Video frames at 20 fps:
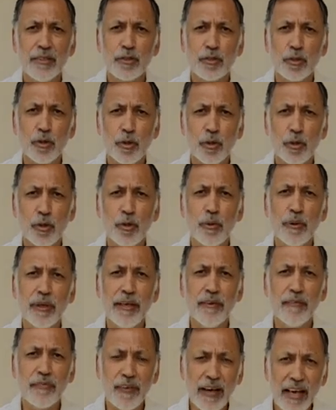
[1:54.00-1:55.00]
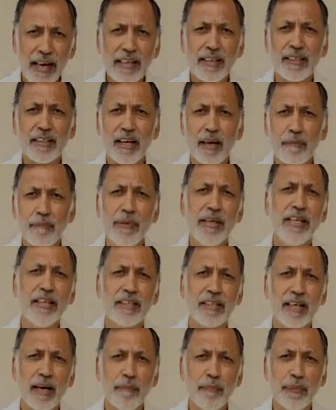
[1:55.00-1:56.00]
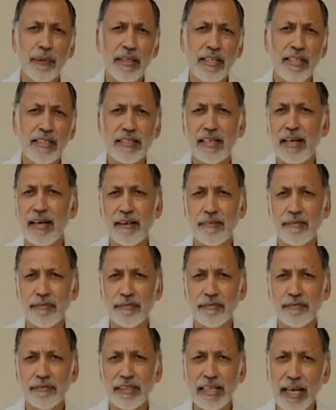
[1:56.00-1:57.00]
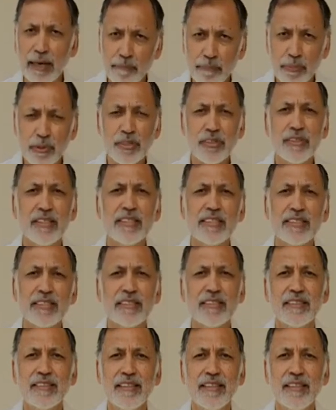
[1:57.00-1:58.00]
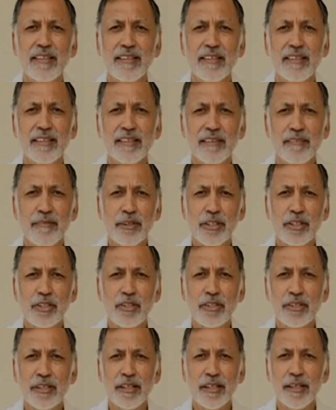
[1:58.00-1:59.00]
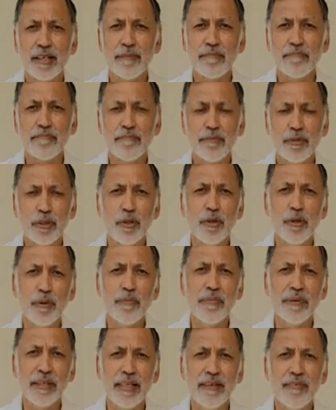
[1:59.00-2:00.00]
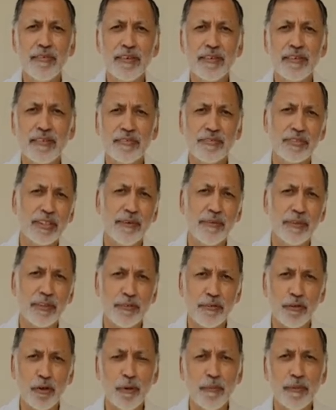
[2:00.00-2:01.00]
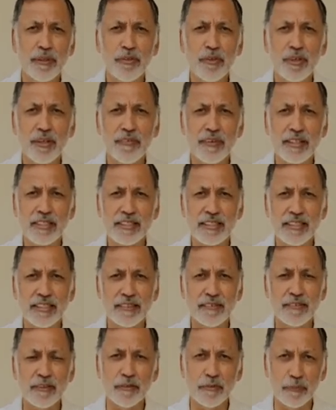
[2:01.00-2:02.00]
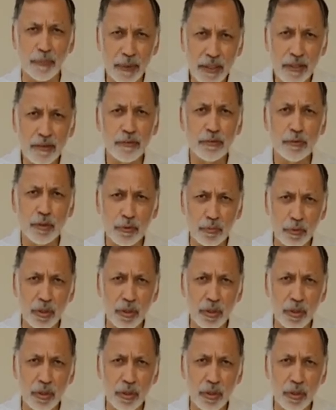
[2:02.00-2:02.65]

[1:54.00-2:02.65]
So, in fact, our big companies have campuses, which uh, you know even some of the formal universities of the, the